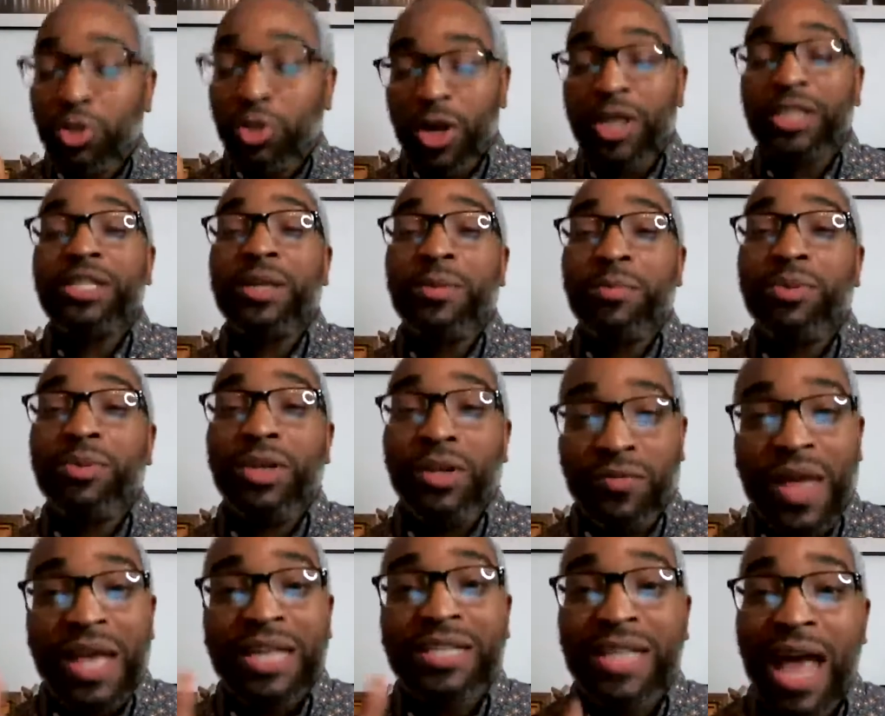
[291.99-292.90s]
Trust and
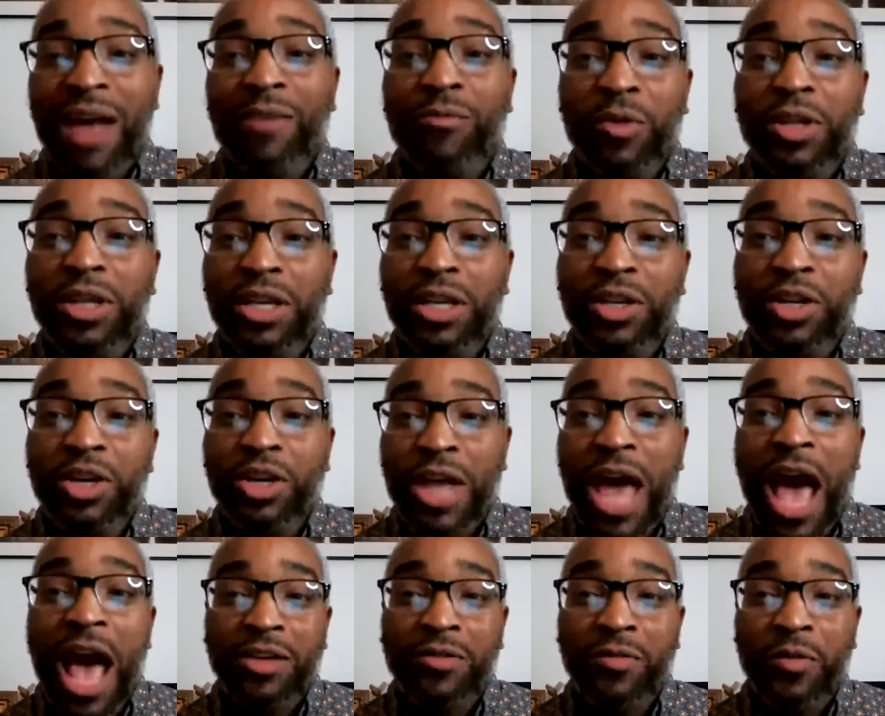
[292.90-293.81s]
believe that's not really
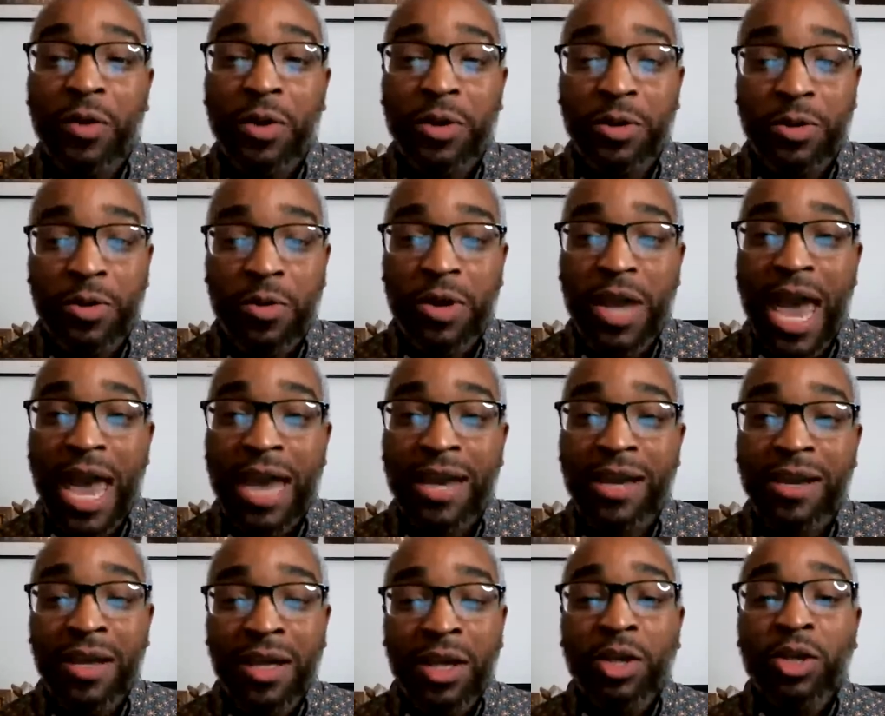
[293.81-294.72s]
good olive oil,
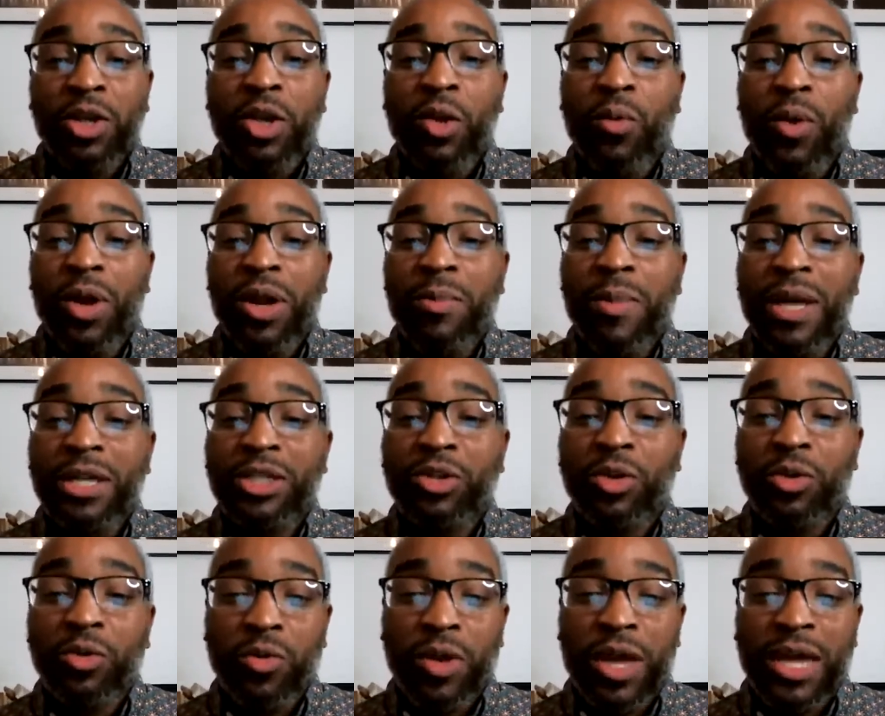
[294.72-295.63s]
okay? You want to make
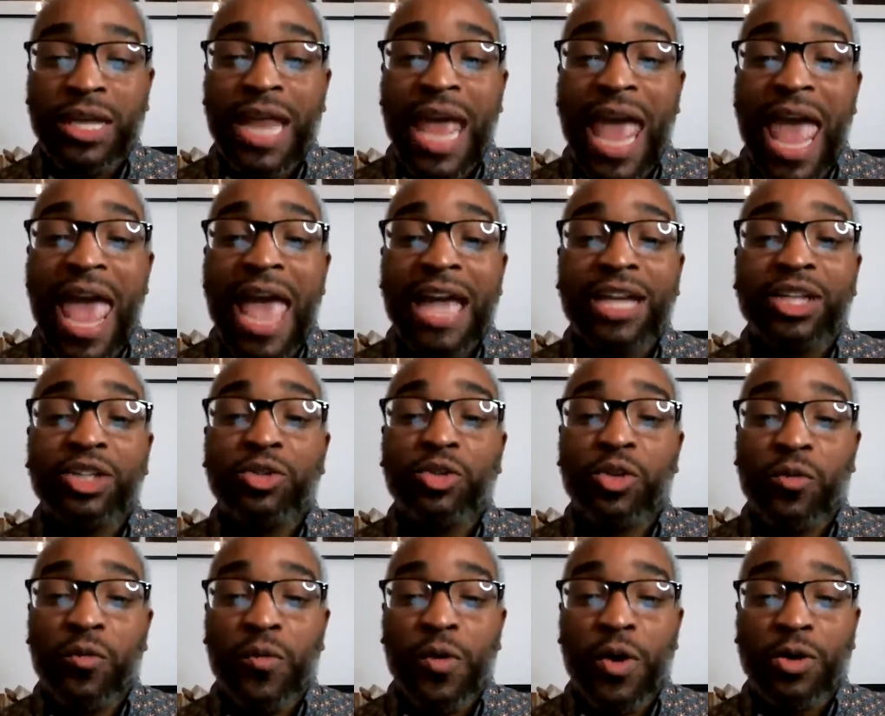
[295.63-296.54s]
sure you get
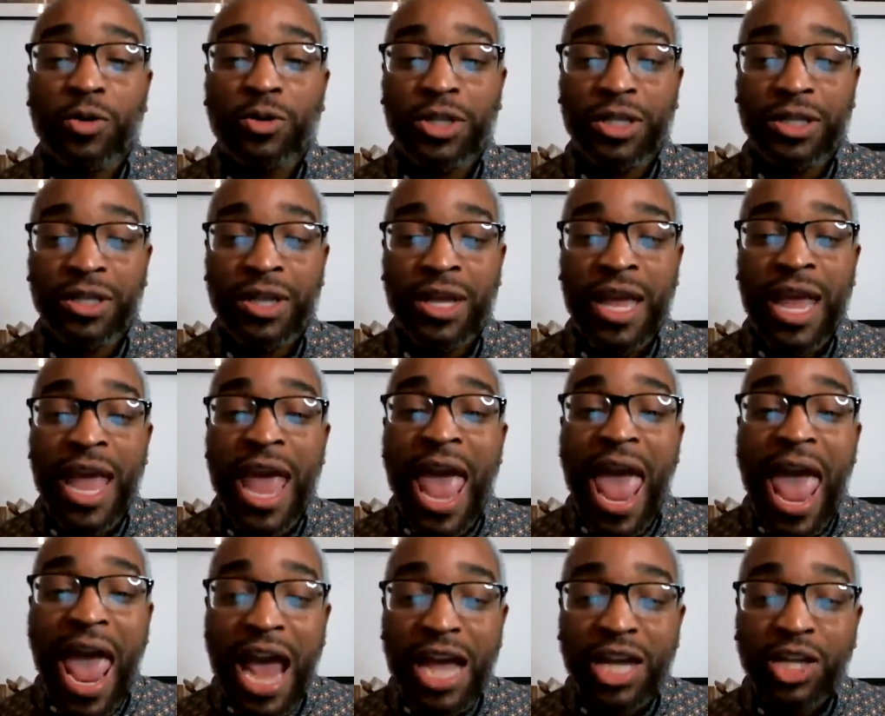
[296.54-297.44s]
extra virgin
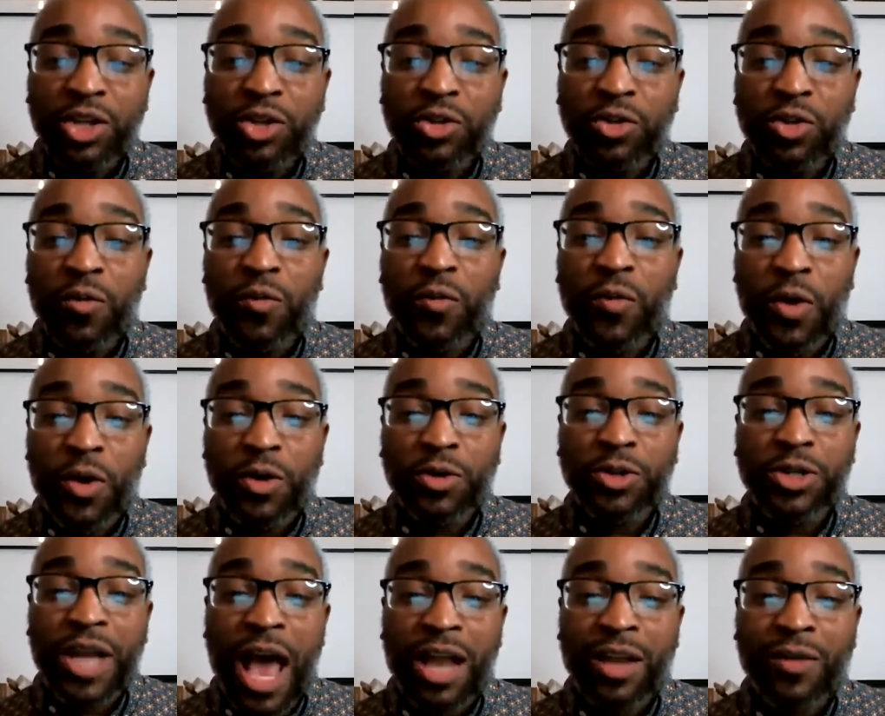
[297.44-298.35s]

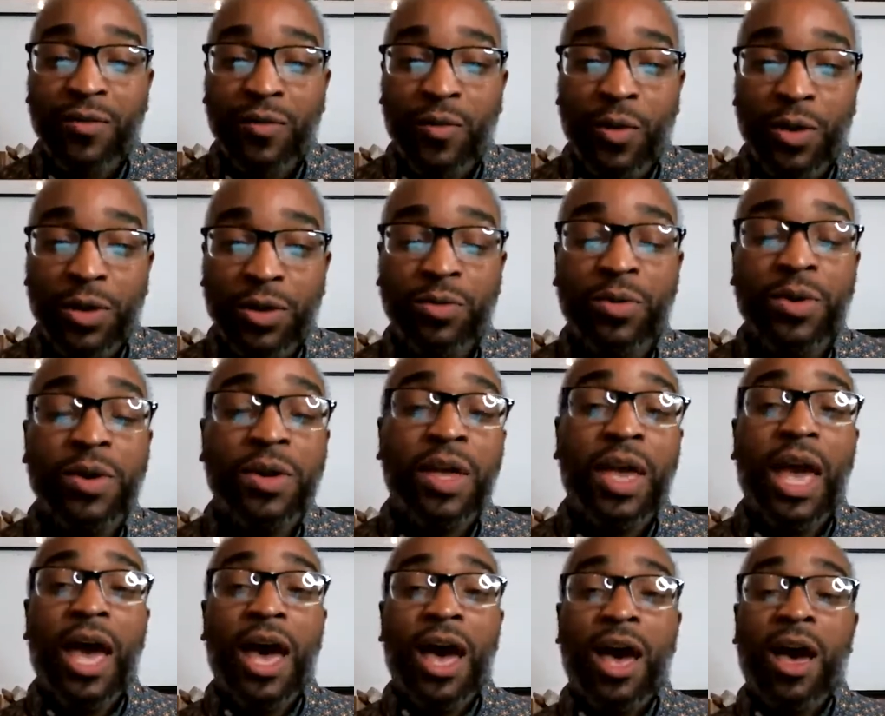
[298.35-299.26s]
olive oil.
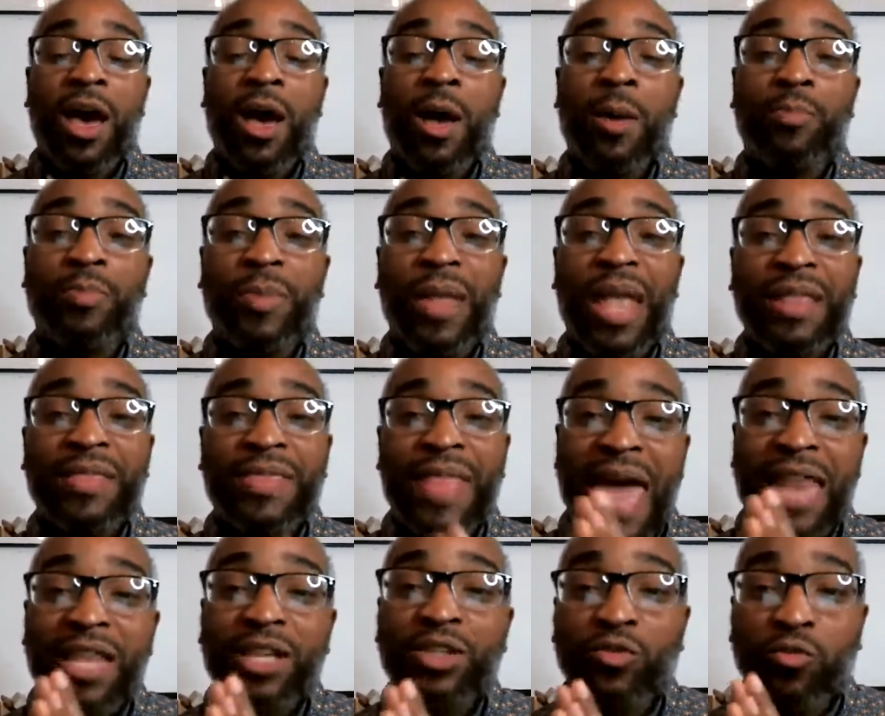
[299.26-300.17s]
and
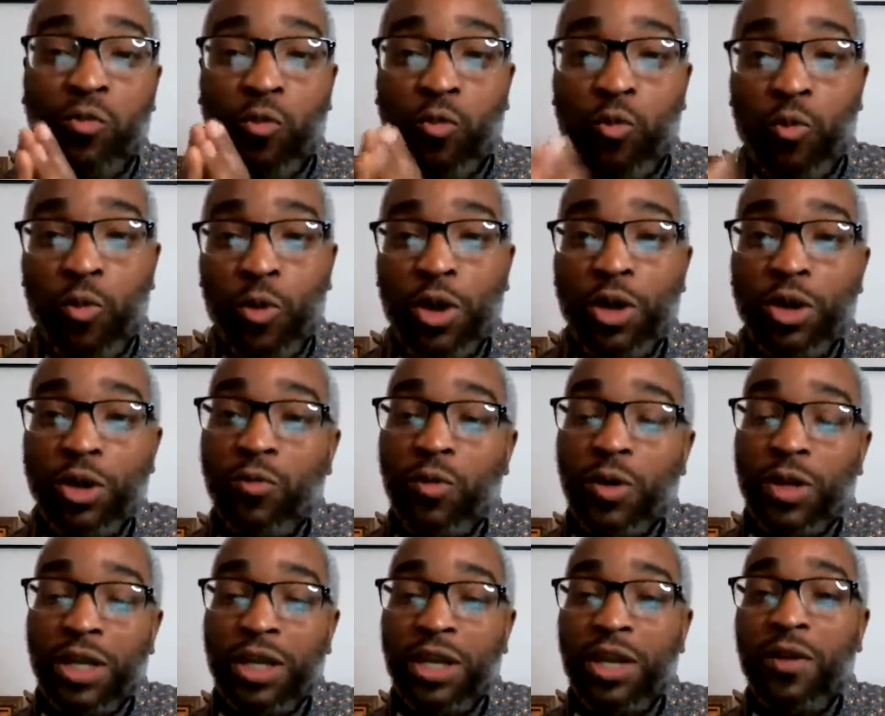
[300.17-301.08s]
that is really,
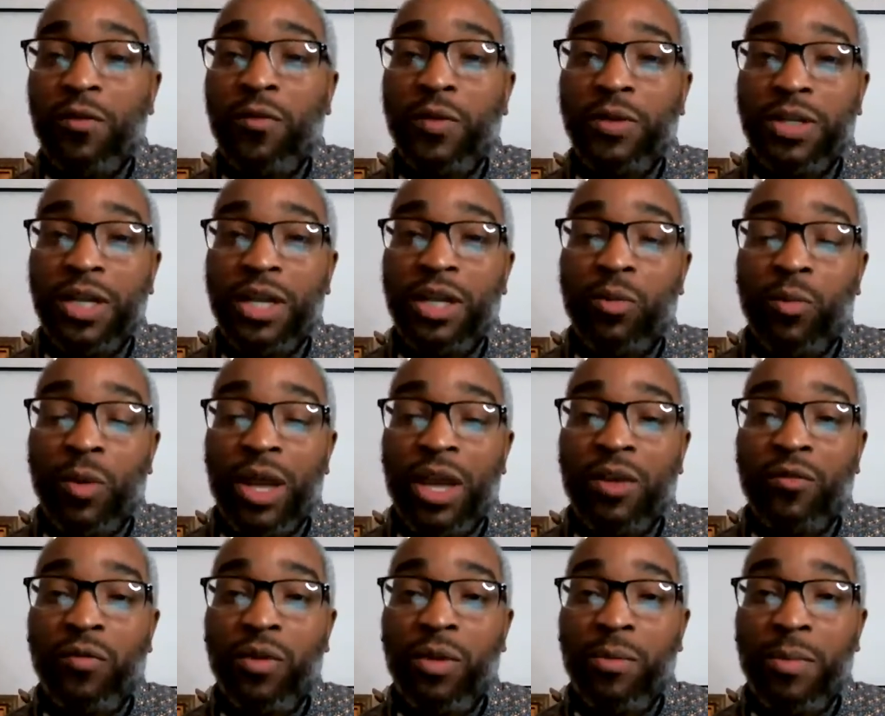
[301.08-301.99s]
really good for dealing with
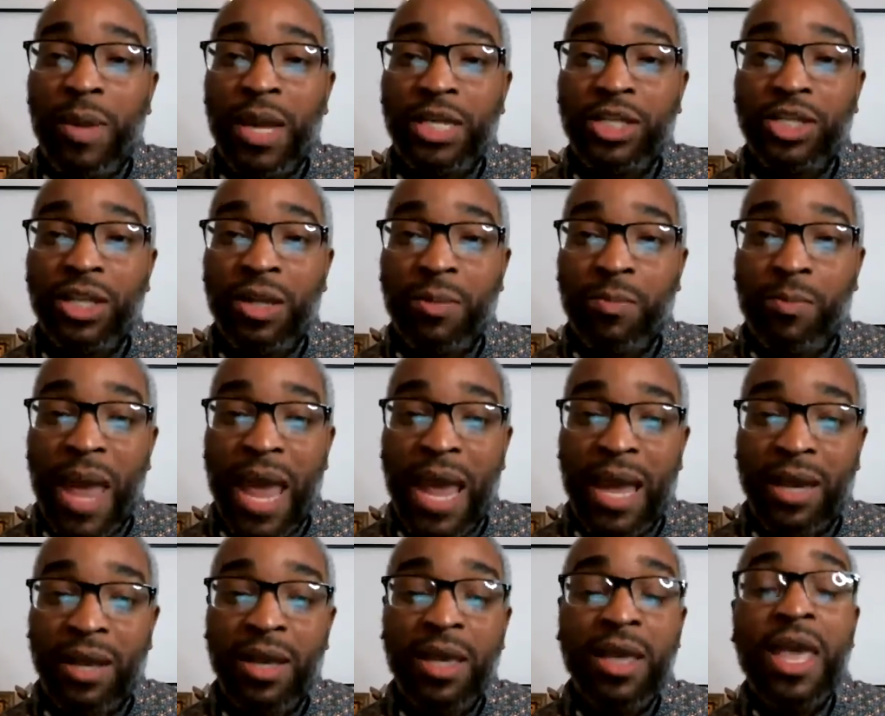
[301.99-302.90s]
inflammation and
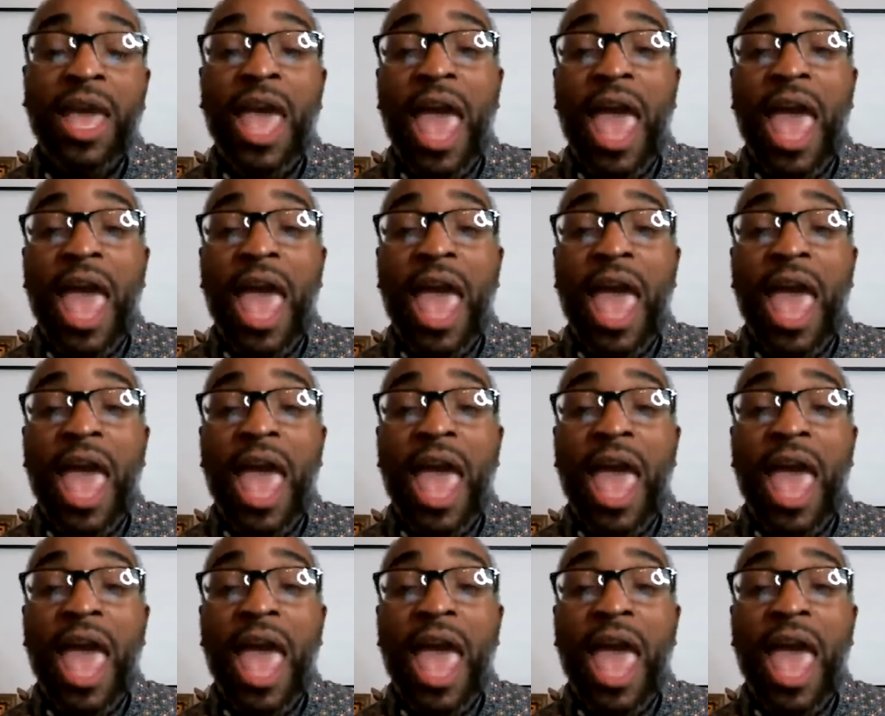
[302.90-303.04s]
pain.